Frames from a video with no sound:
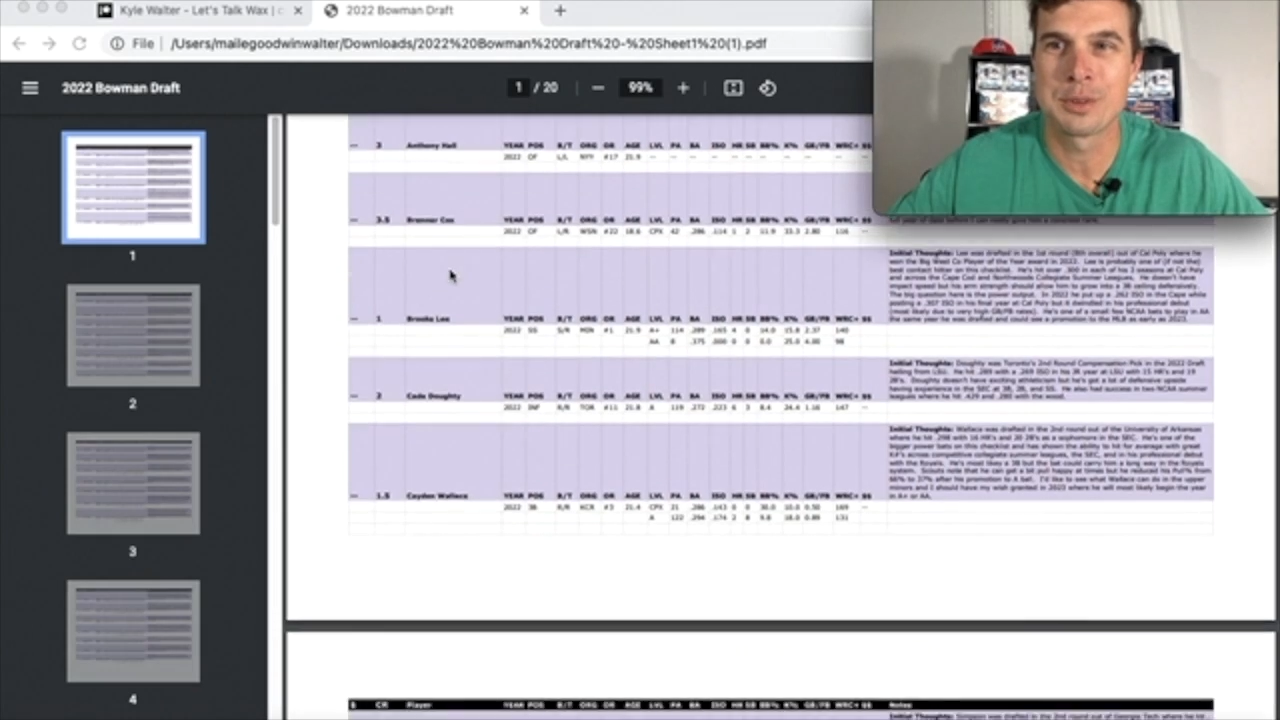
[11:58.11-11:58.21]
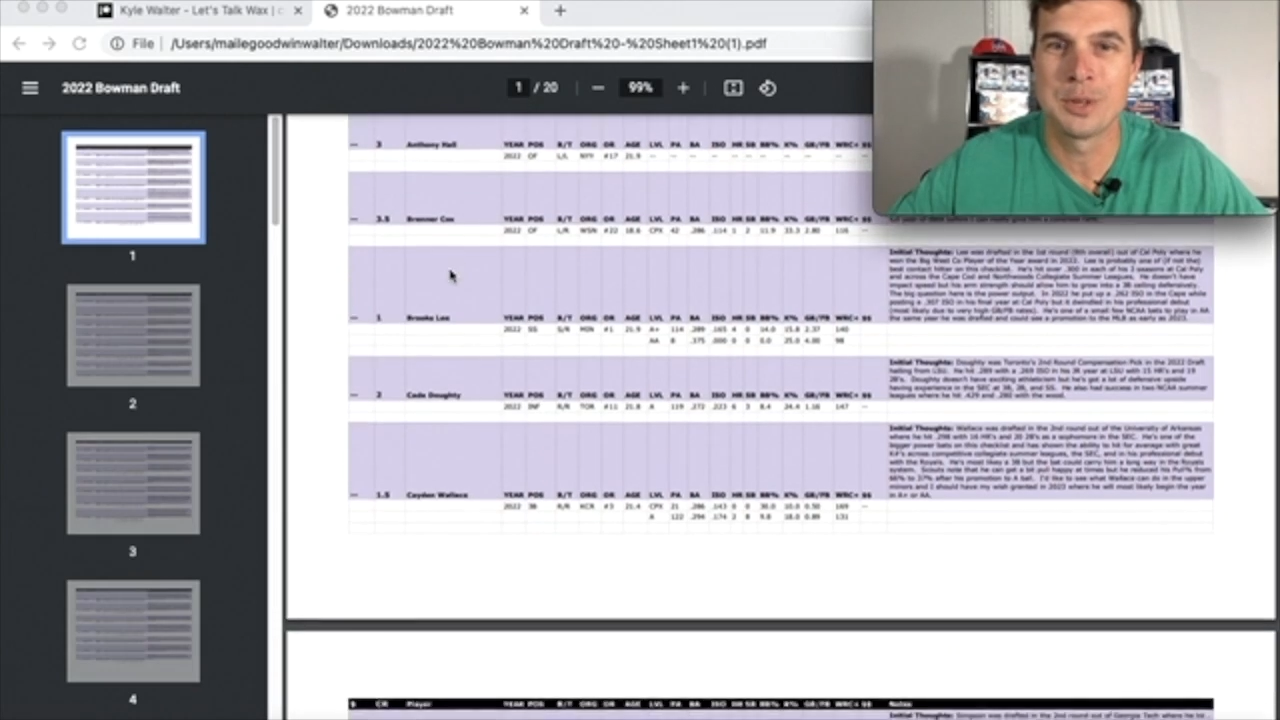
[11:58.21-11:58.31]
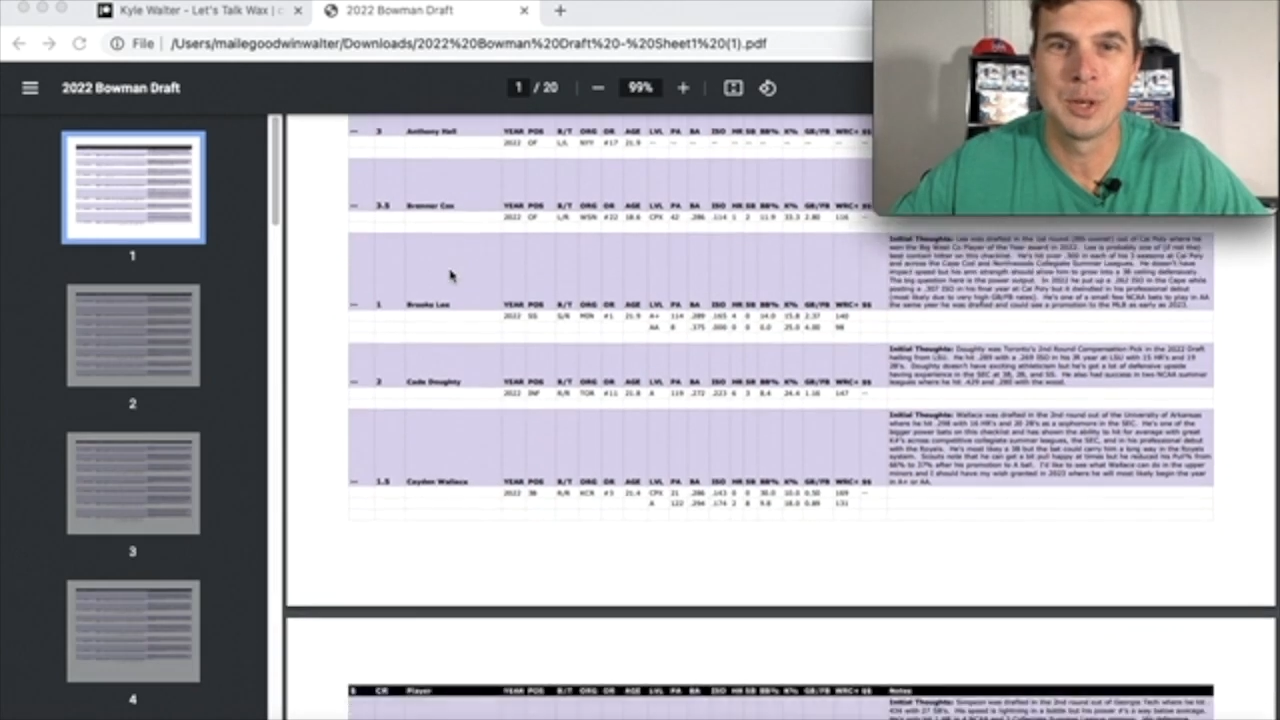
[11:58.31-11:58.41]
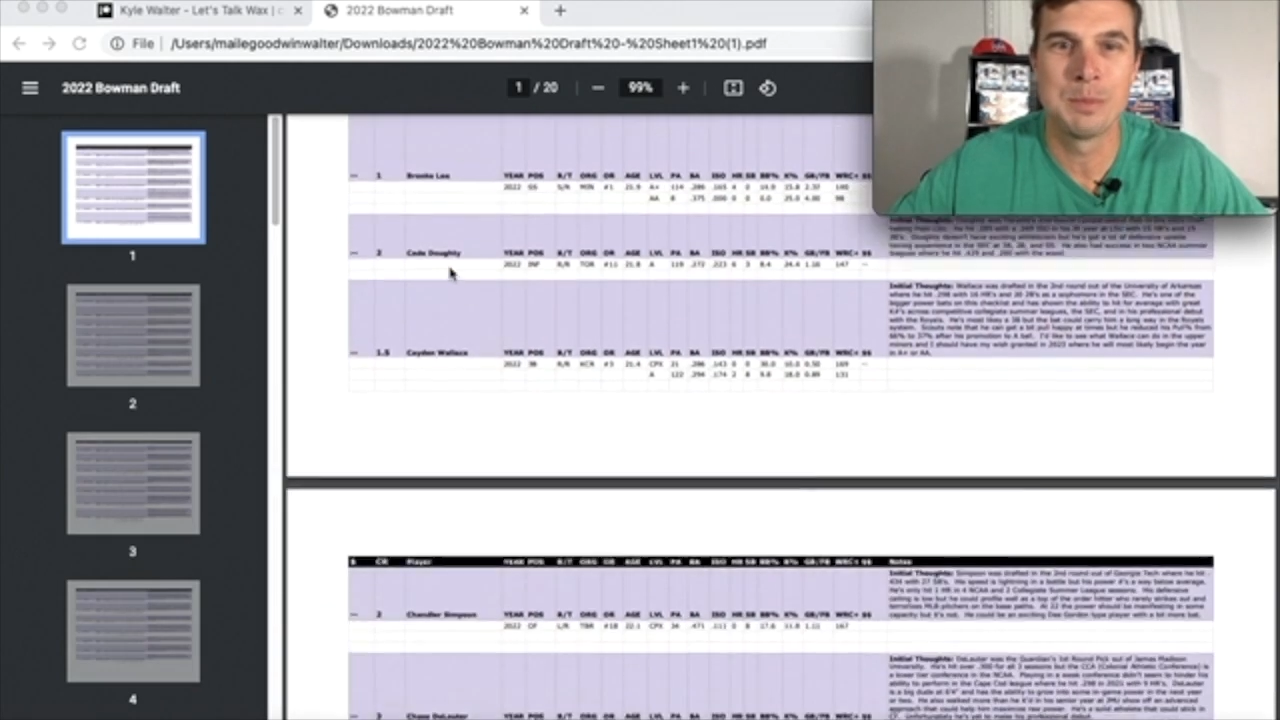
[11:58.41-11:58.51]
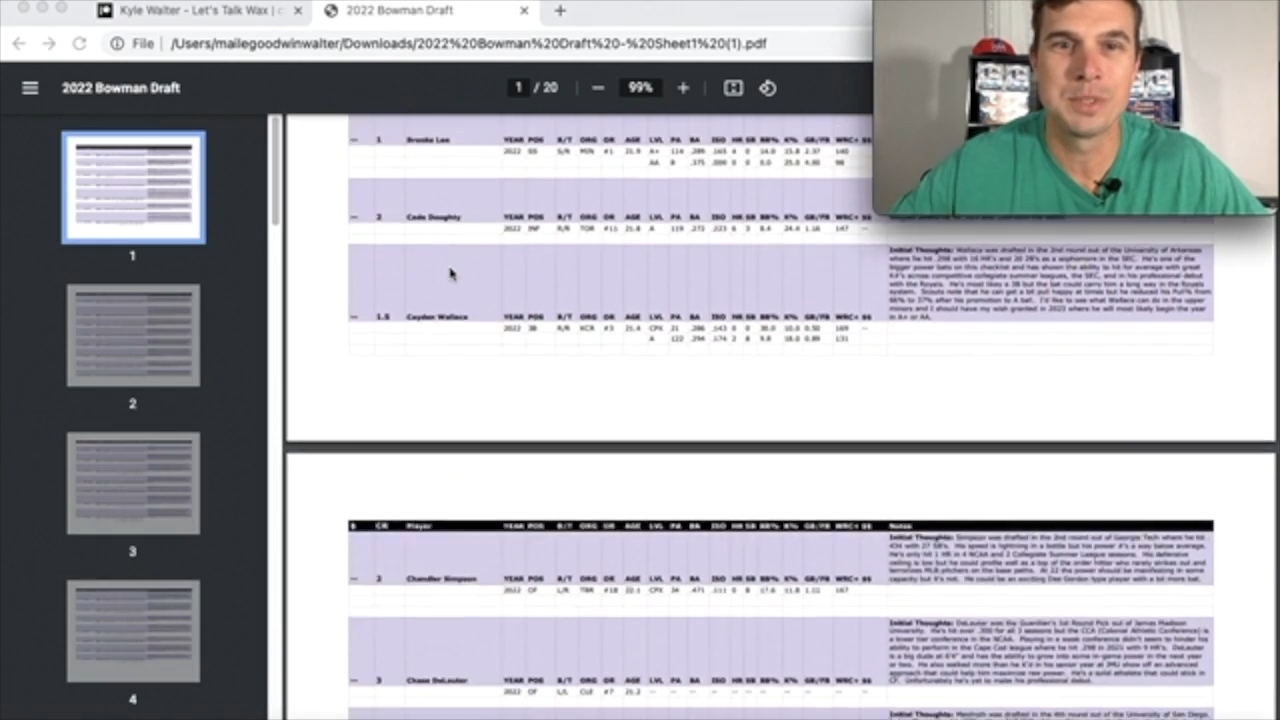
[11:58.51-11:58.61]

chromes